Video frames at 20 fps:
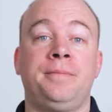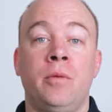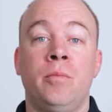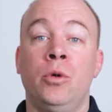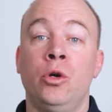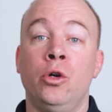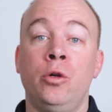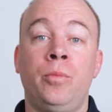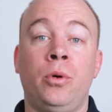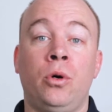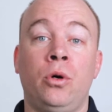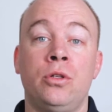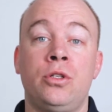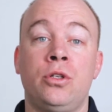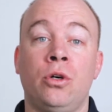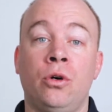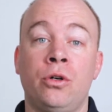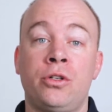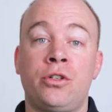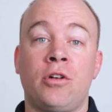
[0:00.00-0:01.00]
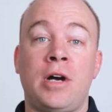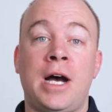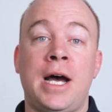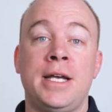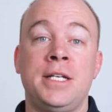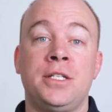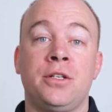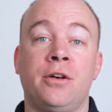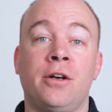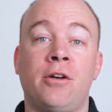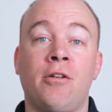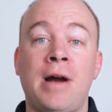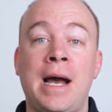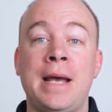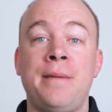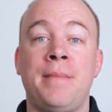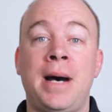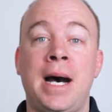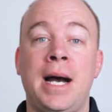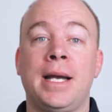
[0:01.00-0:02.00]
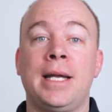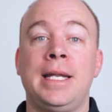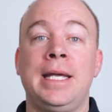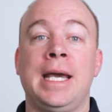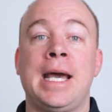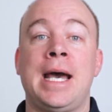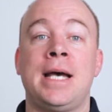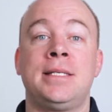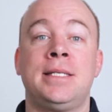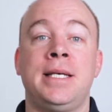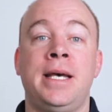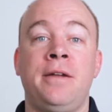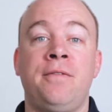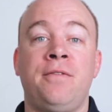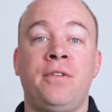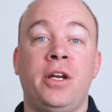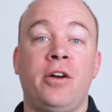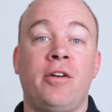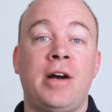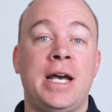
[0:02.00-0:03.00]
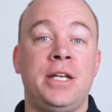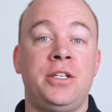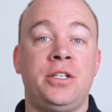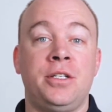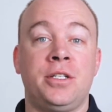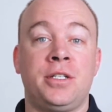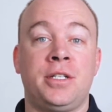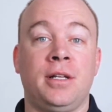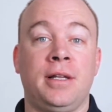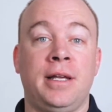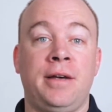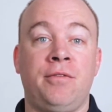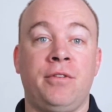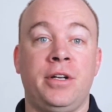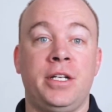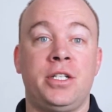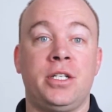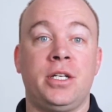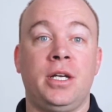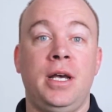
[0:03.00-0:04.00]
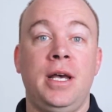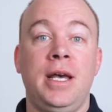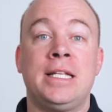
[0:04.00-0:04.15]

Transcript: Mood boards or trays are a great marketing asset for your agents to leverage.